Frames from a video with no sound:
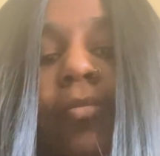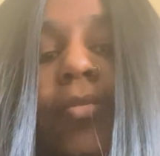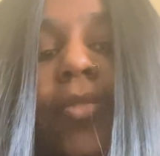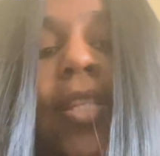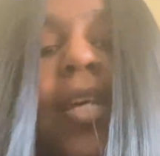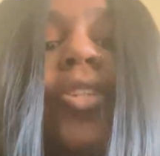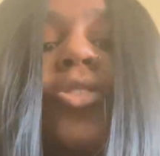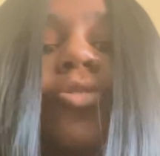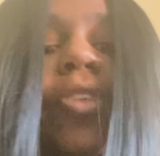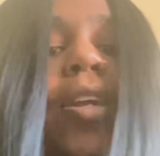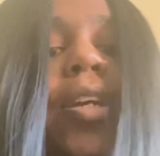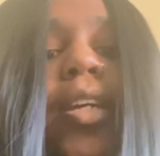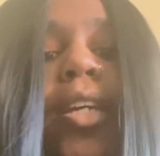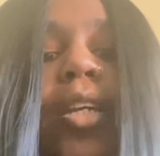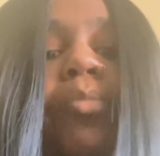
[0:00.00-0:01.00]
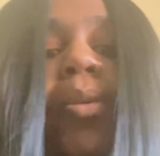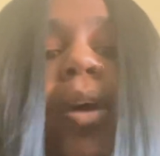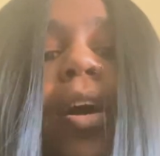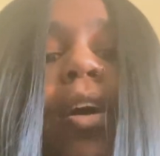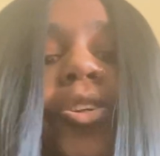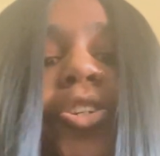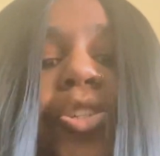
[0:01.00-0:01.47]
Let's try to keep
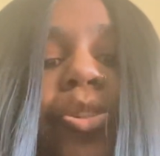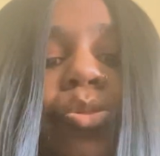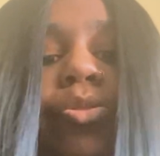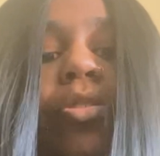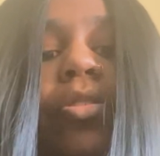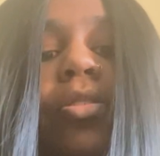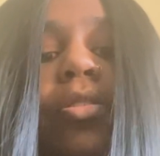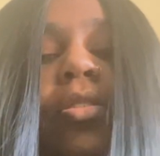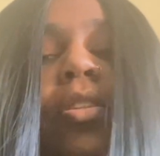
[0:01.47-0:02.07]
our children